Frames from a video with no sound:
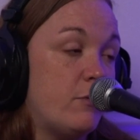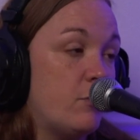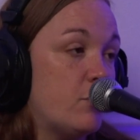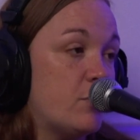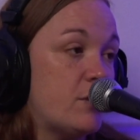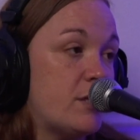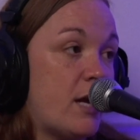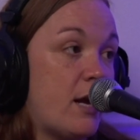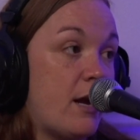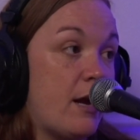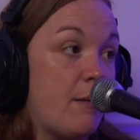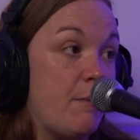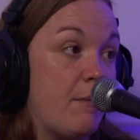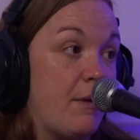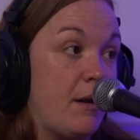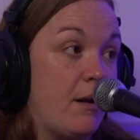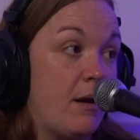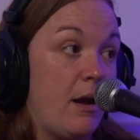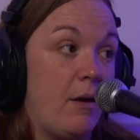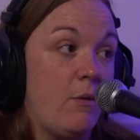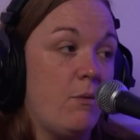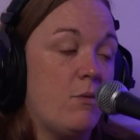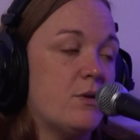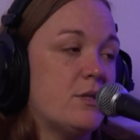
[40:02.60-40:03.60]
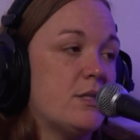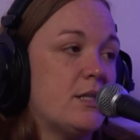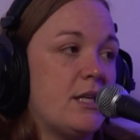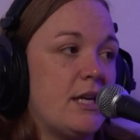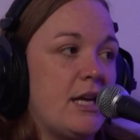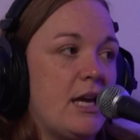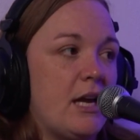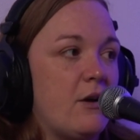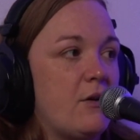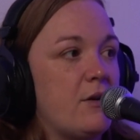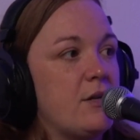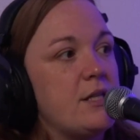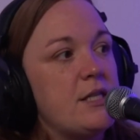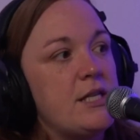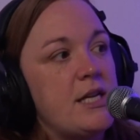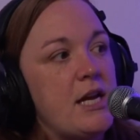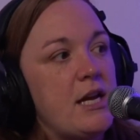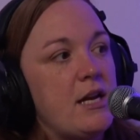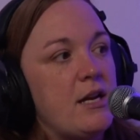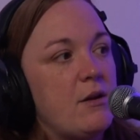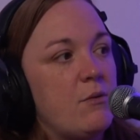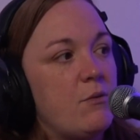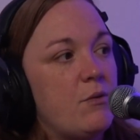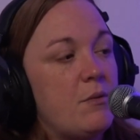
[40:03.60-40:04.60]
full time, and I wasn't
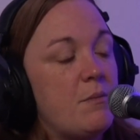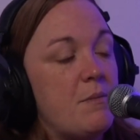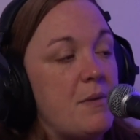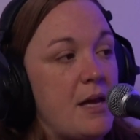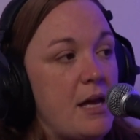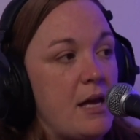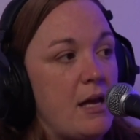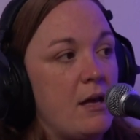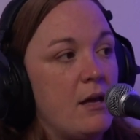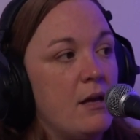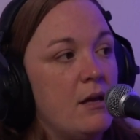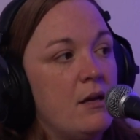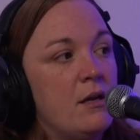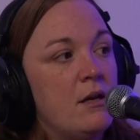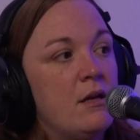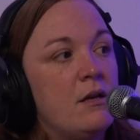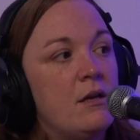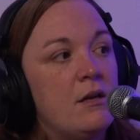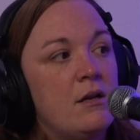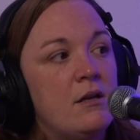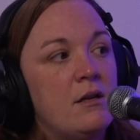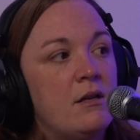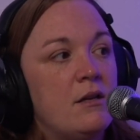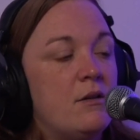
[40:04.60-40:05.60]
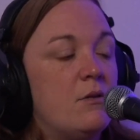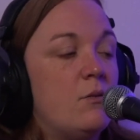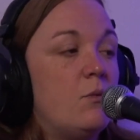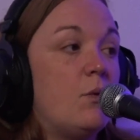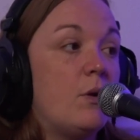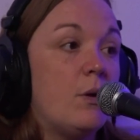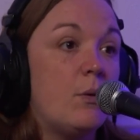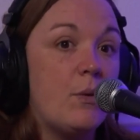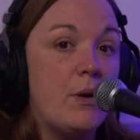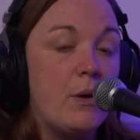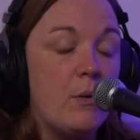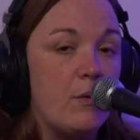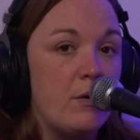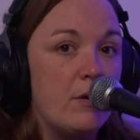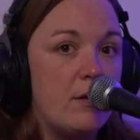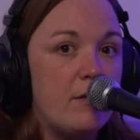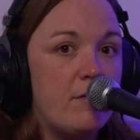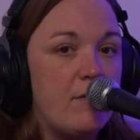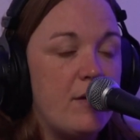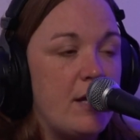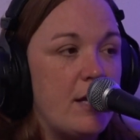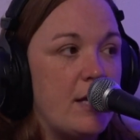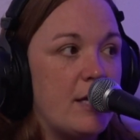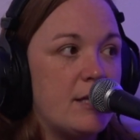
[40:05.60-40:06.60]
guaranteed it would be where we were
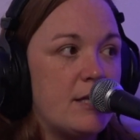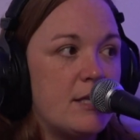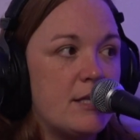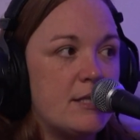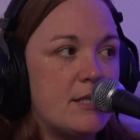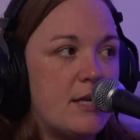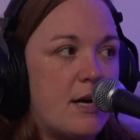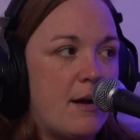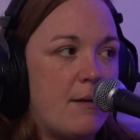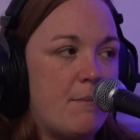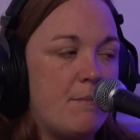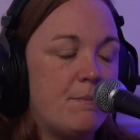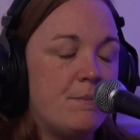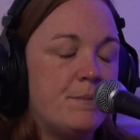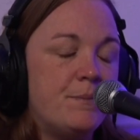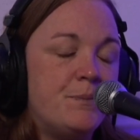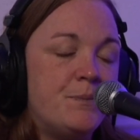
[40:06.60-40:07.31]
living at the time.